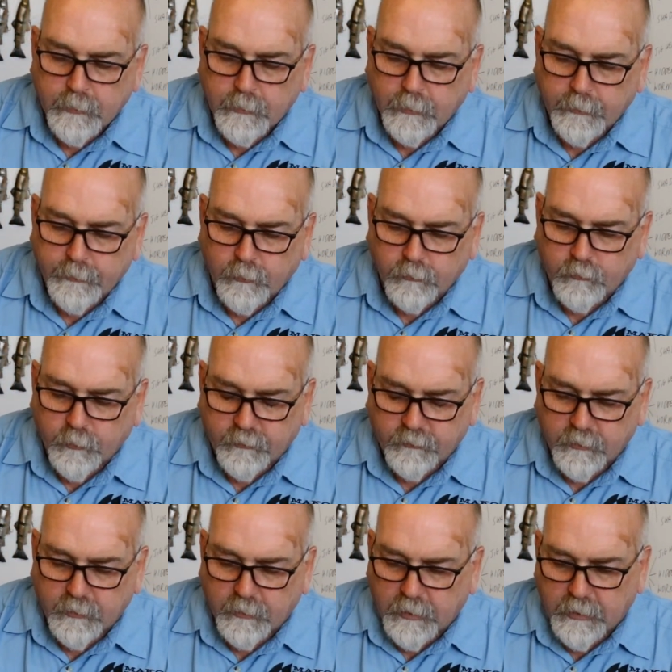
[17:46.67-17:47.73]
a little
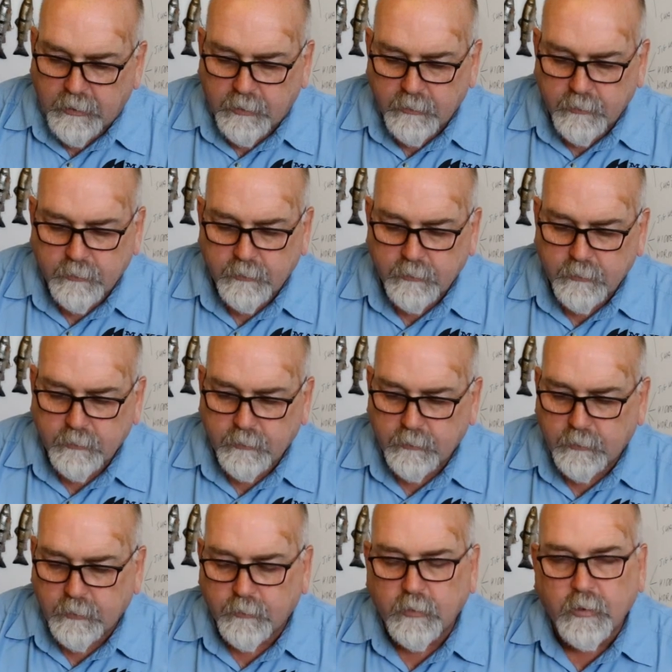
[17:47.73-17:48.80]
twist in there,
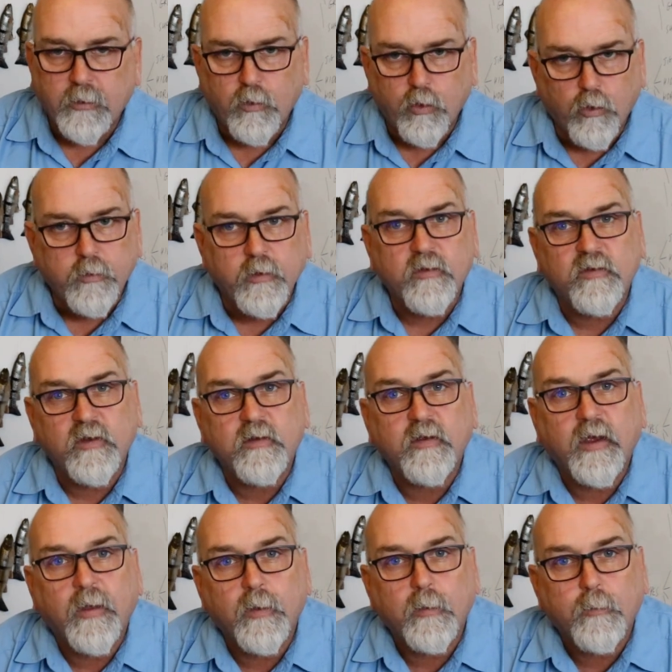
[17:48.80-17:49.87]
and then a hook that sits
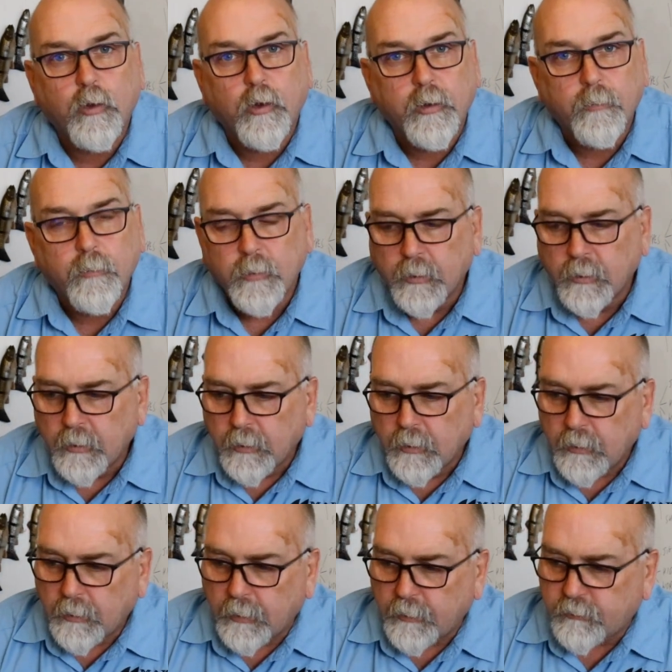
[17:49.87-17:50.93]
out the bottom.
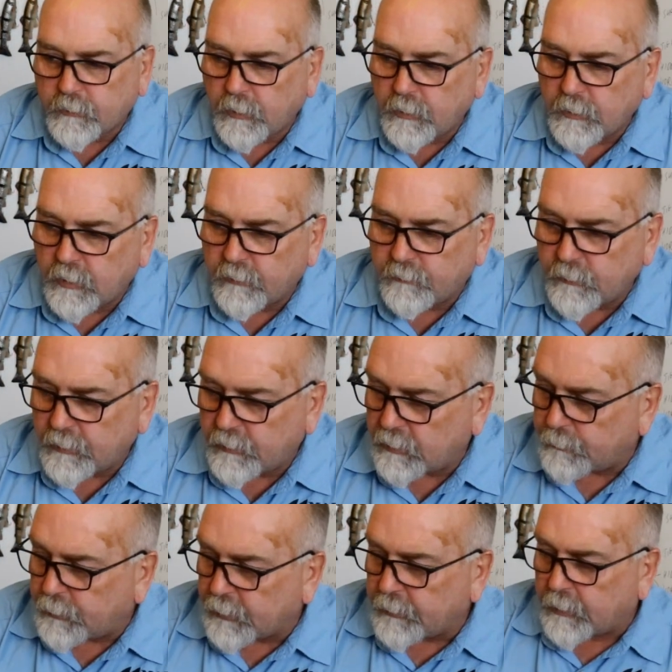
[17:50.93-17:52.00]
Now that's going to give me the
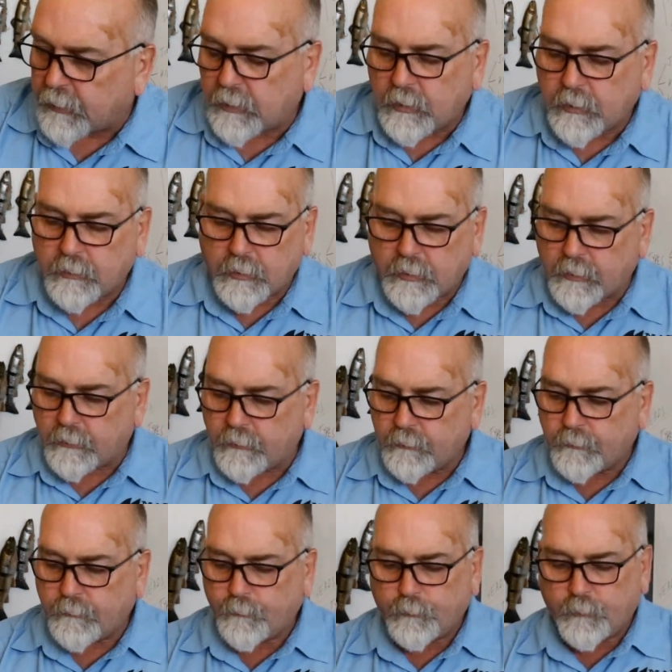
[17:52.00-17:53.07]
ability now
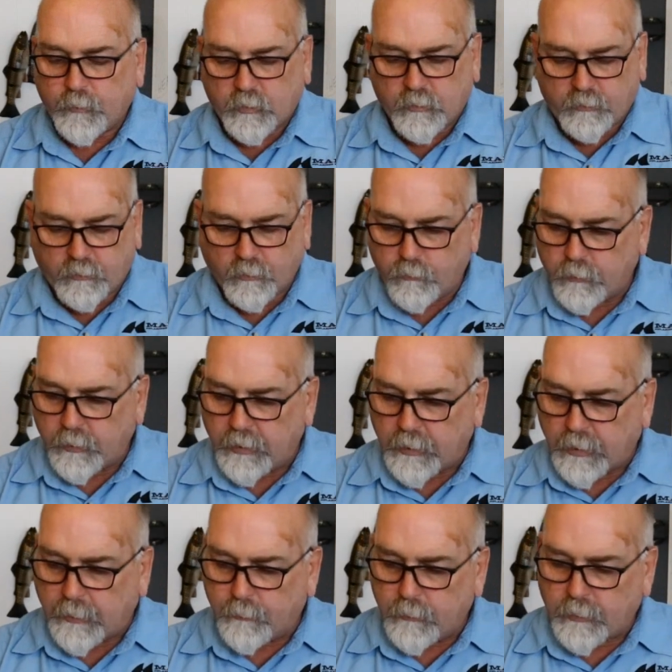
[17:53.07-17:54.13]
to rig
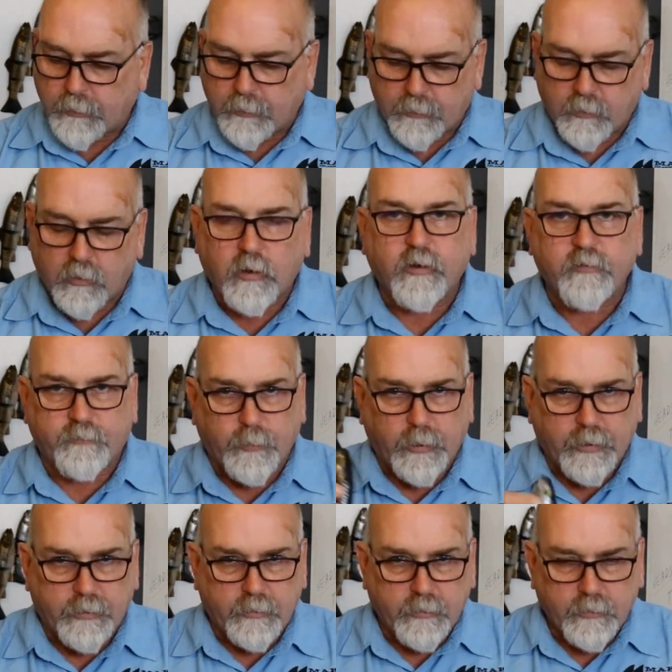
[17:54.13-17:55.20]
up a live
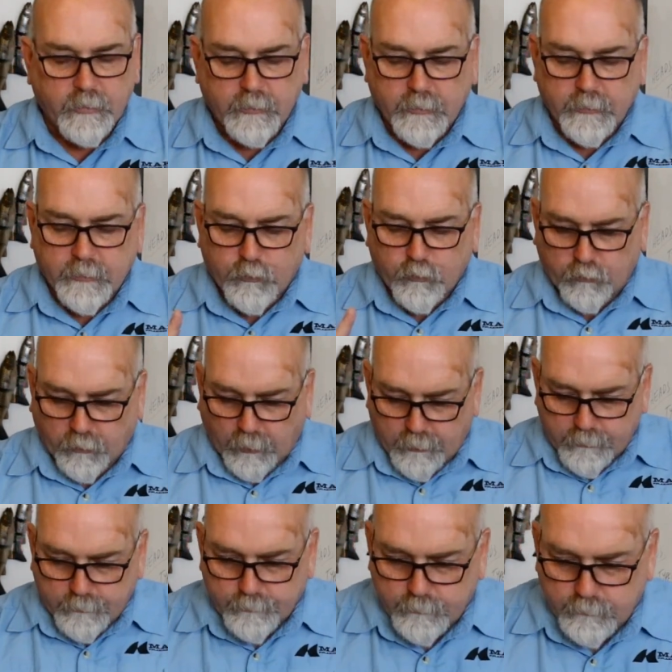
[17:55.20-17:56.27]
bait.
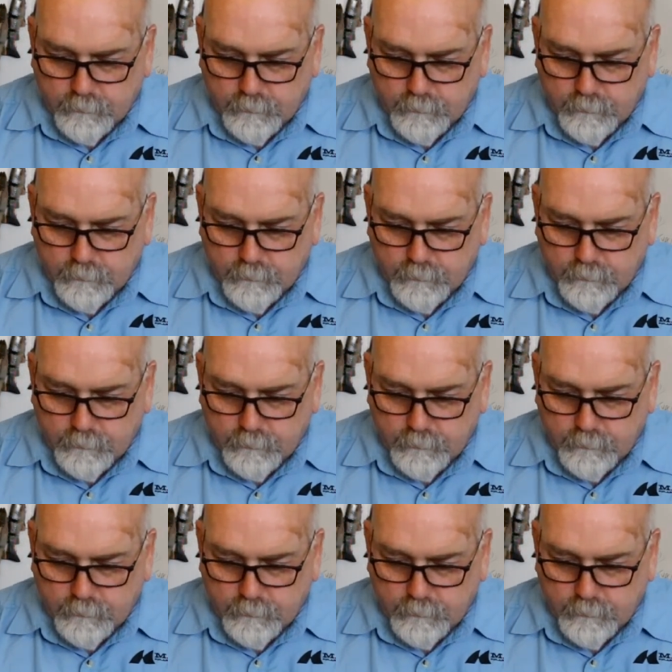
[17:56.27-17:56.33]
So